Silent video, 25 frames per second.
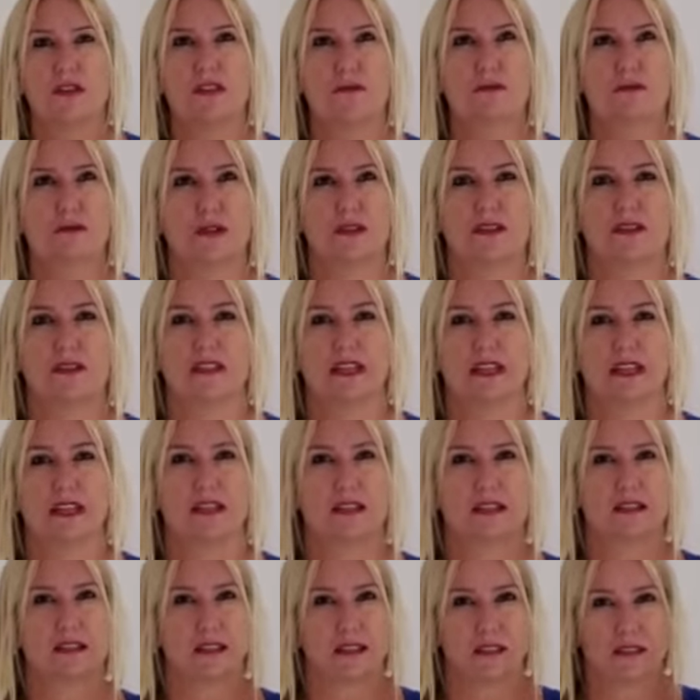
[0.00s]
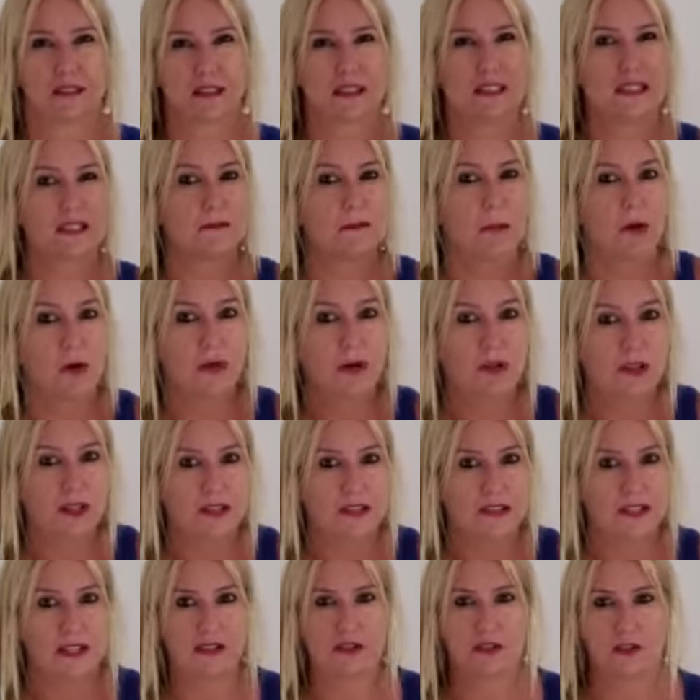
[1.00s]
was seen as this
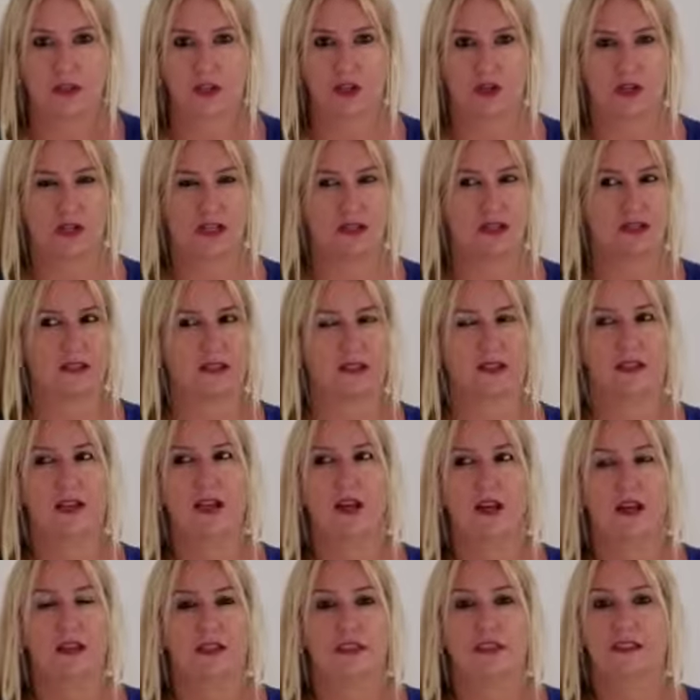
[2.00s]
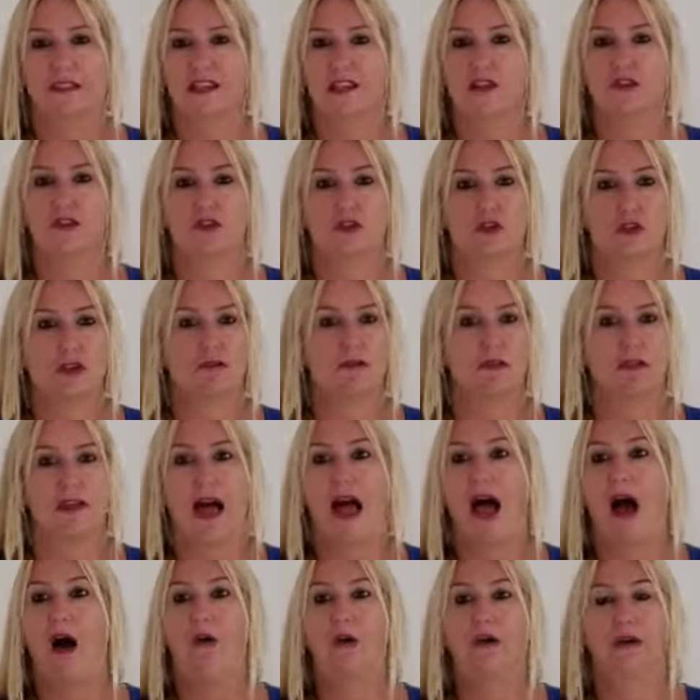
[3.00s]
smokeless industry, this industry
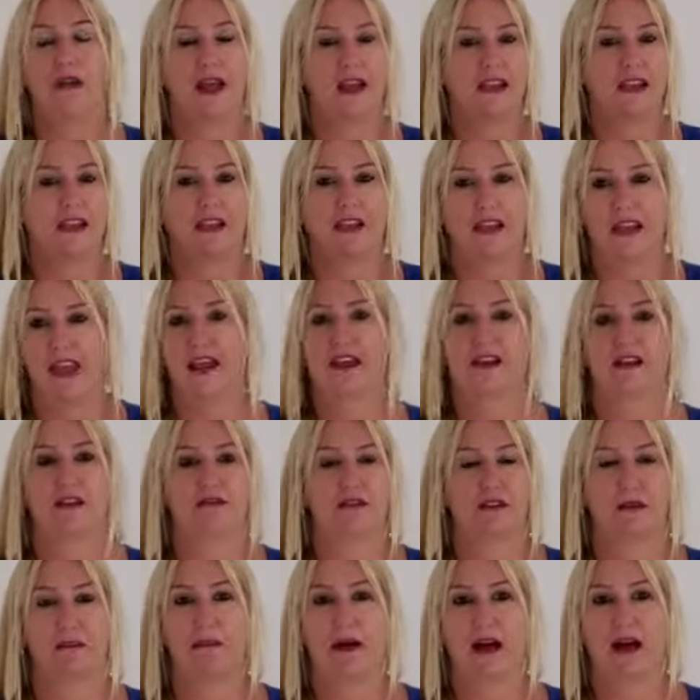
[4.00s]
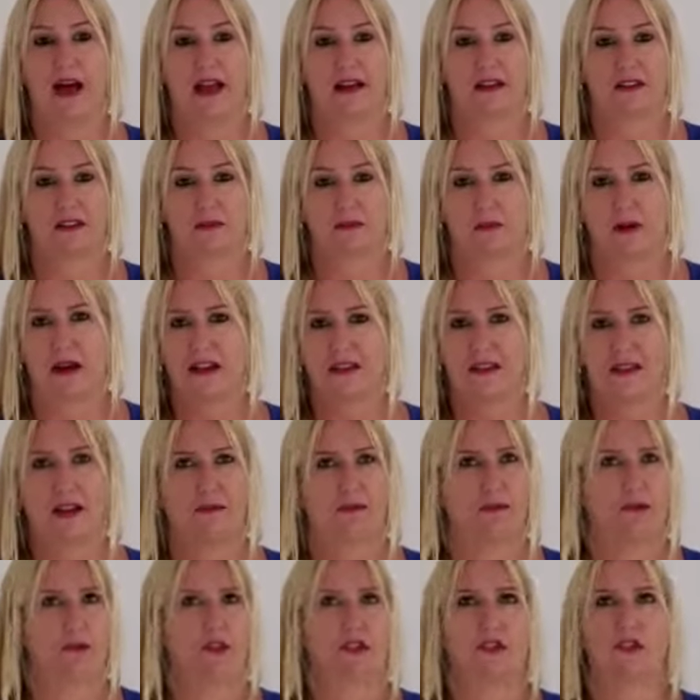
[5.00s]
without any negative impacts, right? That
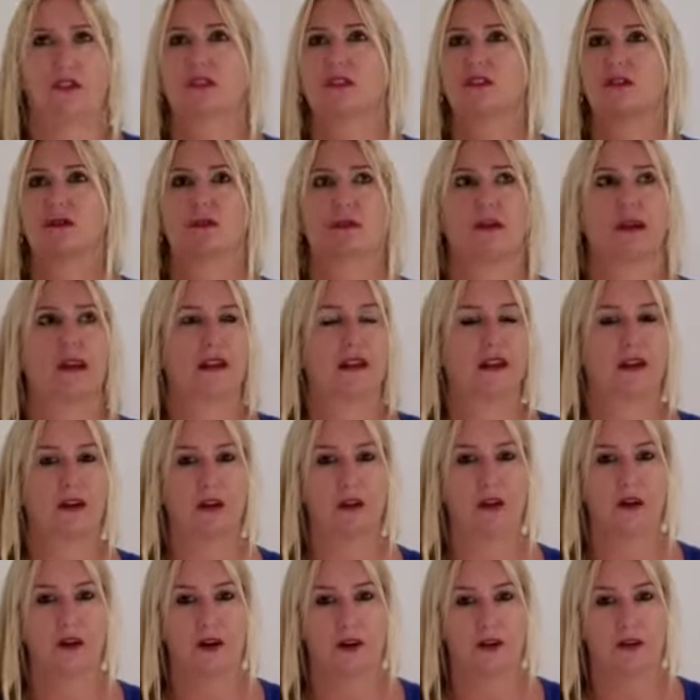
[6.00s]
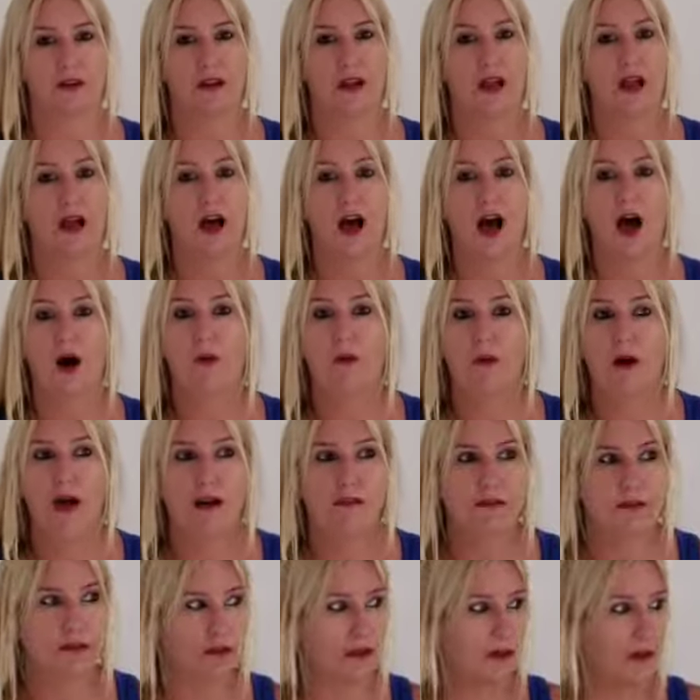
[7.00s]
was just creating good.
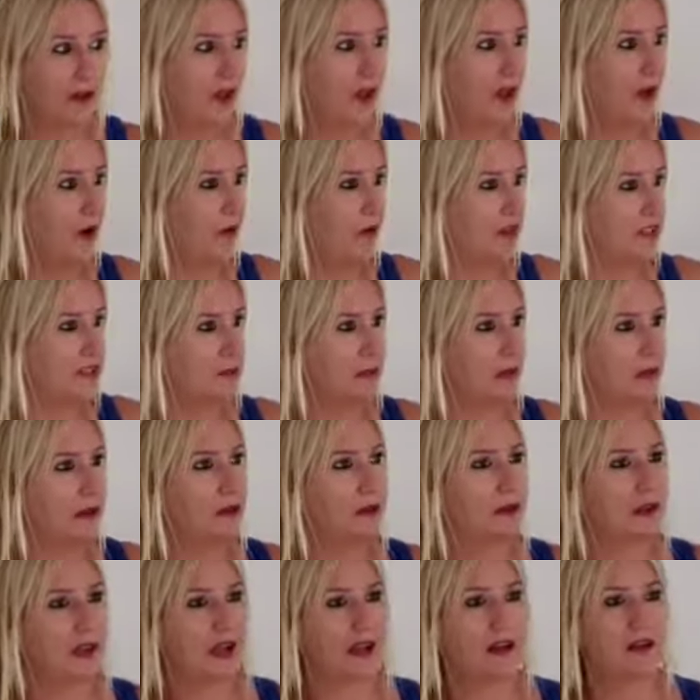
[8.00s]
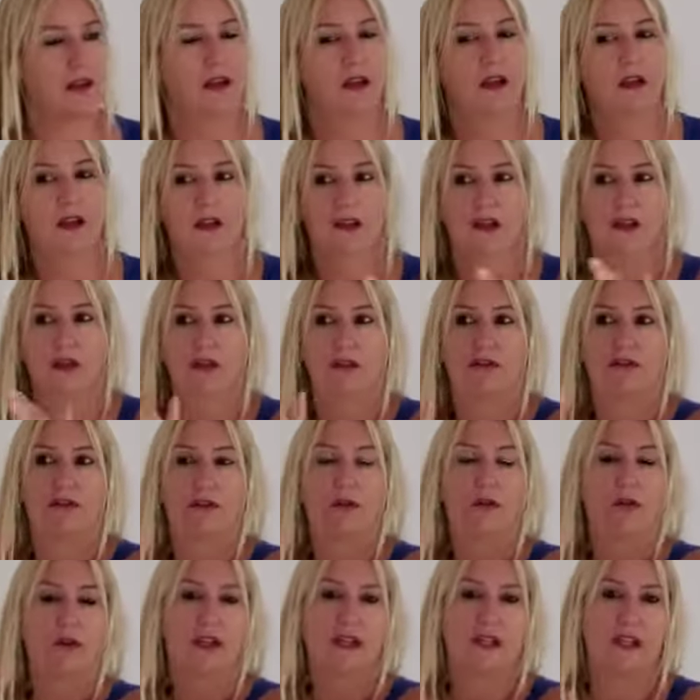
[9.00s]
However, now as we look at
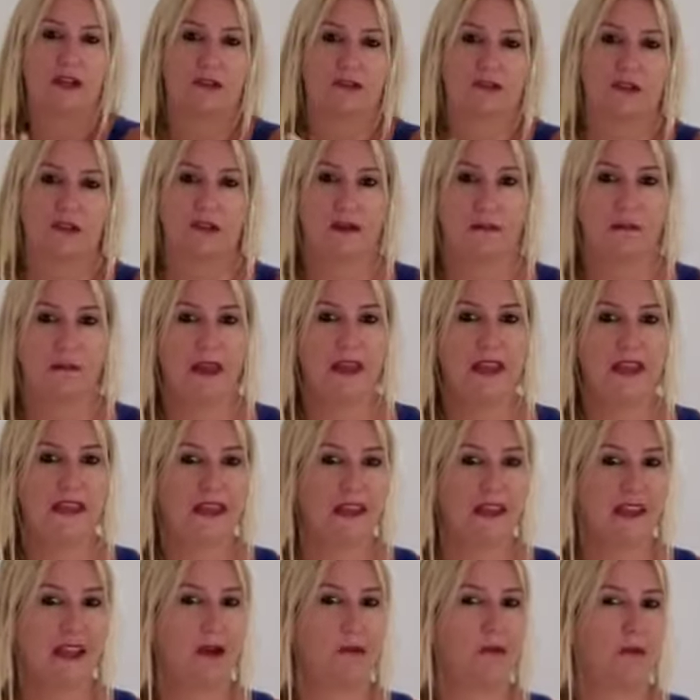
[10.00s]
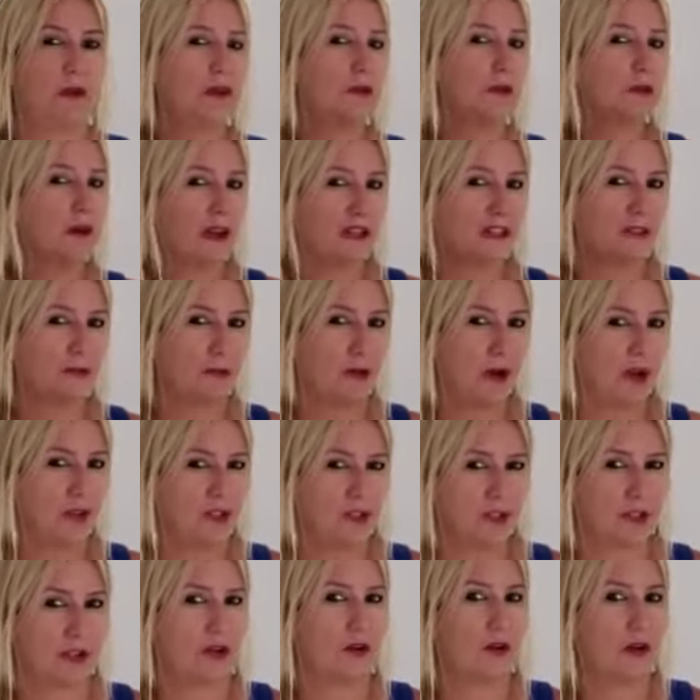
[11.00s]
40 years in the making, and when you guys watch
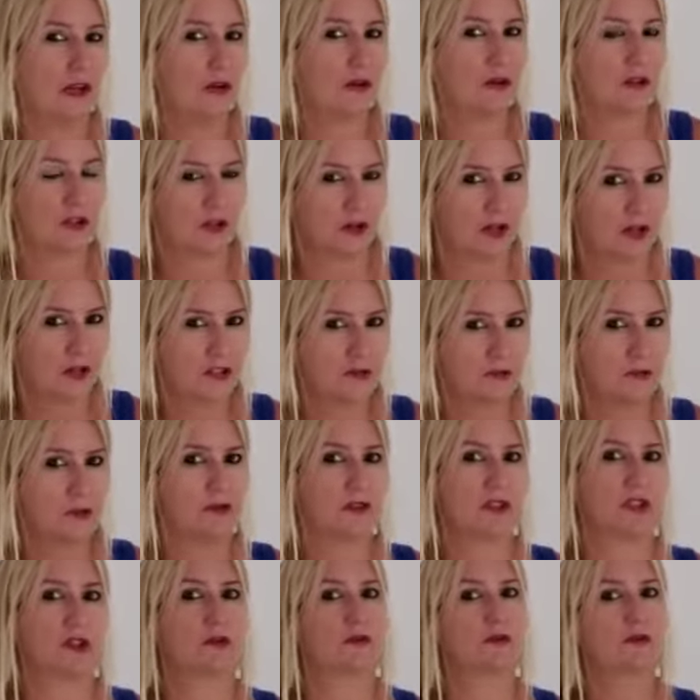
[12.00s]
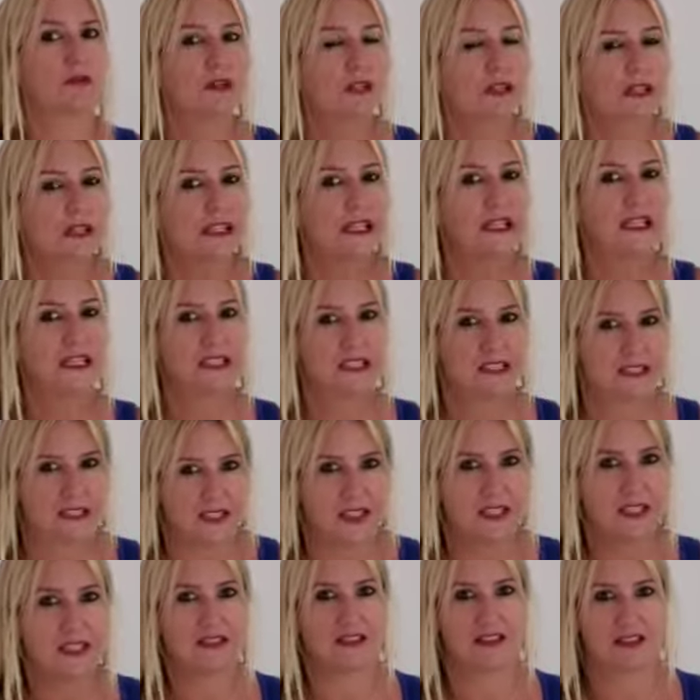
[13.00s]
the Gringo Trails movie, you really
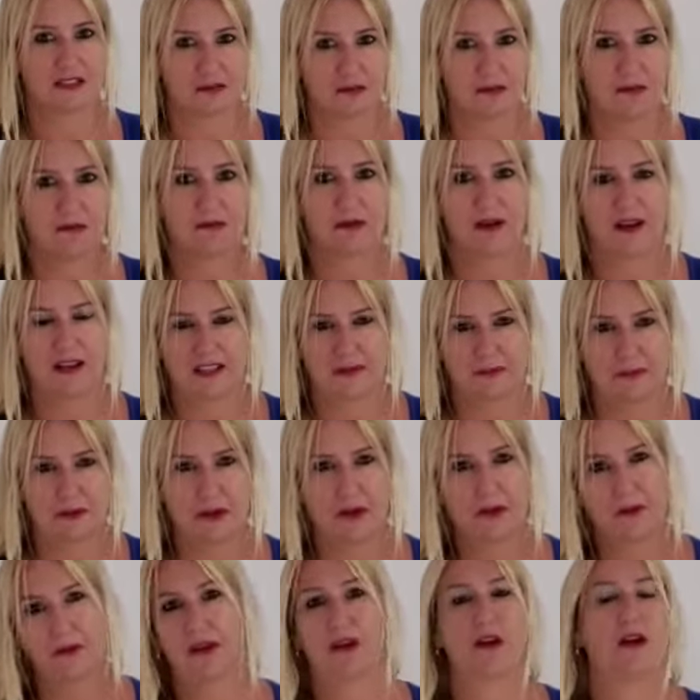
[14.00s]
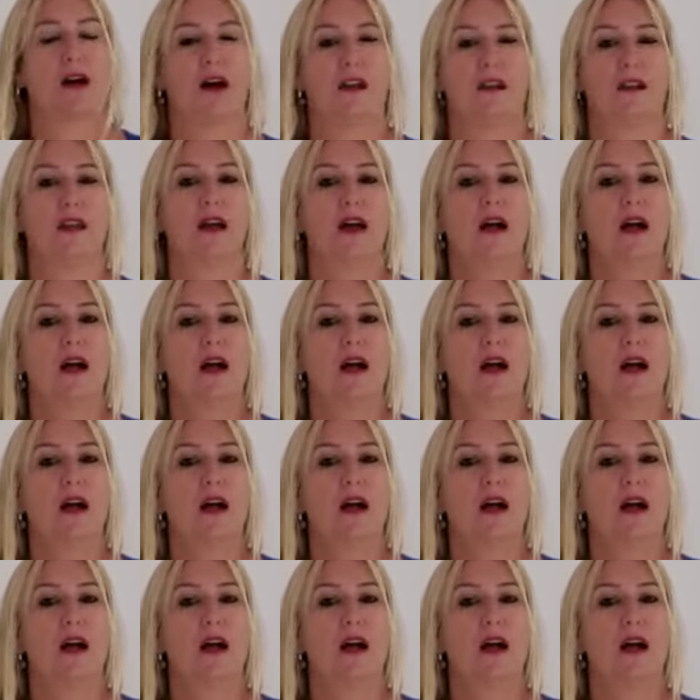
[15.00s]
see some of what has been going on.